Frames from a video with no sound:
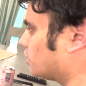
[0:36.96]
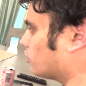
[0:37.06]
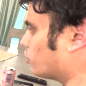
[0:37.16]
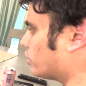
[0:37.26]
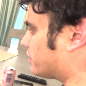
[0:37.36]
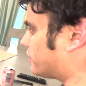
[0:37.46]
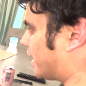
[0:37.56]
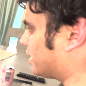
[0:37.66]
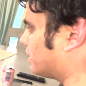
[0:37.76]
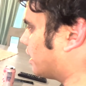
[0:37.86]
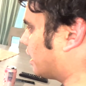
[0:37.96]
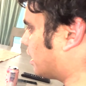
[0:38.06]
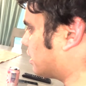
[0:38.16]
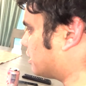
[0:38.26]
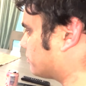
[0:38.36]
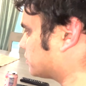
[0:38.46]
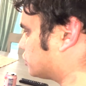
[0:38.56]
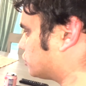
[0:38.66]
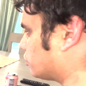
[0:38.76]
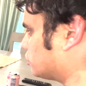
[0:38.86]
with that. Here I'm going to
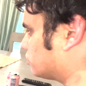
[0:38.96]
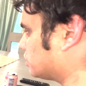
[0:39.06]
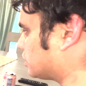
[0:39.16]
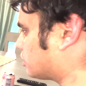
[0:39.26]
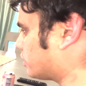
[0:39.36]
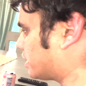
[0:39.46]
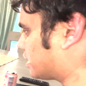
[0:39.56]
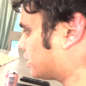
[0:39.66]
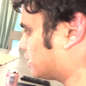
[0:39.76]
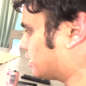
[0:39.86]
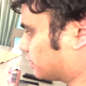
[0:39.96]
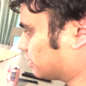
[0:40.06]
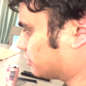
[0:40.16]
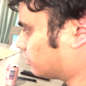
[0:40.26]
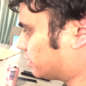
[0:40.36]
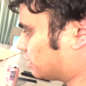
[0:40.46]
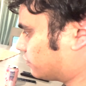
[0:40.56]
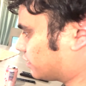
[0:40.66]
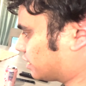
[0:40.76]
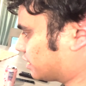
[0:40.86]
show you really quick a little bit of
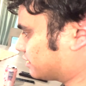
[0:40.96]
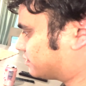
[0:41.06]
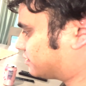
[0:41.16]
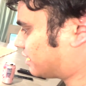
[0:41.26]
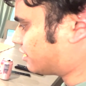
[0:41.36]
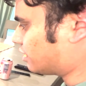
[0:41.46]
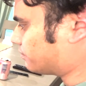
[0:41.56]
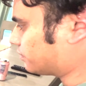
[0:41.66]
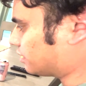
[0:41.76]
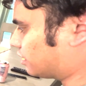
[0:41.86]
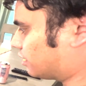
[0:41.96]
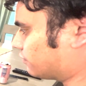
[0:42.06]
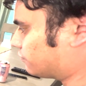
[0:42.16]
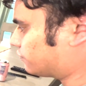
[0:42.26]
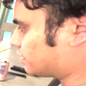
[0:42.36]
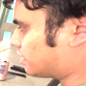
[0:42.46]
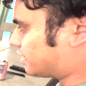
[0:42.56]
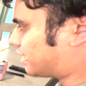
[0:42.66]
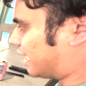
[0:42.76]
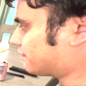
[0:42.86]
a setup of
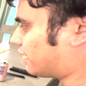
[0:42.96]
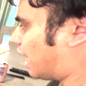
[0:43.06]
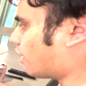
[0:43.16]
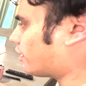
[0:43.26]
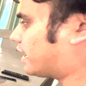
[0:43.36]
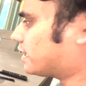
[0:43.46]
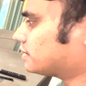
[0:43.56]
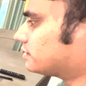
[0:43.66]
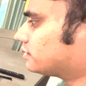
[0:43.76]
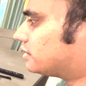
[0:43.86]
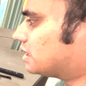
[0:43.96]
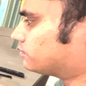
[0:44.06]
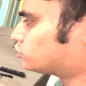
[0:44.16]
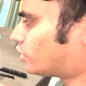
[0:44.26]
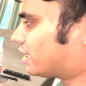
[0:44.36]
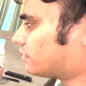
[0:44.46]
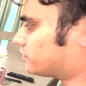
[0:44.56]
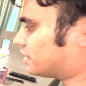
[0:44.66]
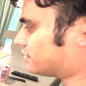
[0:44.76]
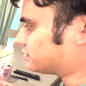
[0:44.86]
kind of how I keep track of
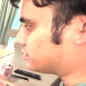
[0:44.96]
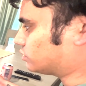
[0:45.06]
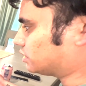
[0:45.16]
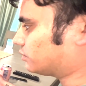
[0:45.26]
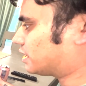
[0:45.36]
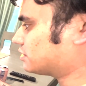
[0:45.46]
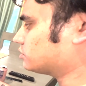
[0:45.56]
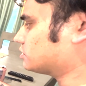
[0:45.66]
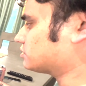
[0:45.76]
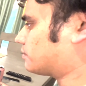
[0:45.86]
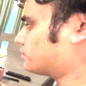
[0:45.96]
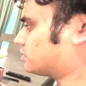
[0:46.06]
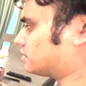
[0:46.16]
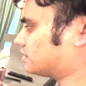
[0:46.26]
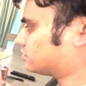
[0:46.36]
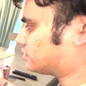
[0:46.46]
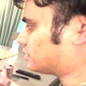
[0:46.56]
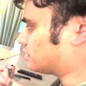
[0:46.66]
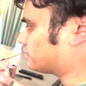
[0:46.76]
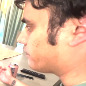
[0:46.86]
things. And really what I do is I put things
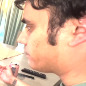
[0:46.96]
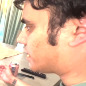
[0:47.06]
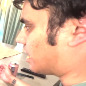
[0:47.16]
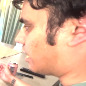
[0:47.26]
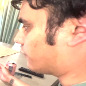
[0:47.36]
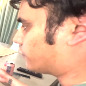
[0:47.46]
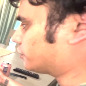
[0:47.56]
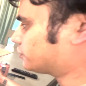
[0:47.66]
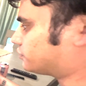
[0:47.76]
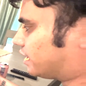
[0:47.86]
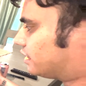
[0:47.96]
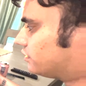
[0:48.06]
in first, second,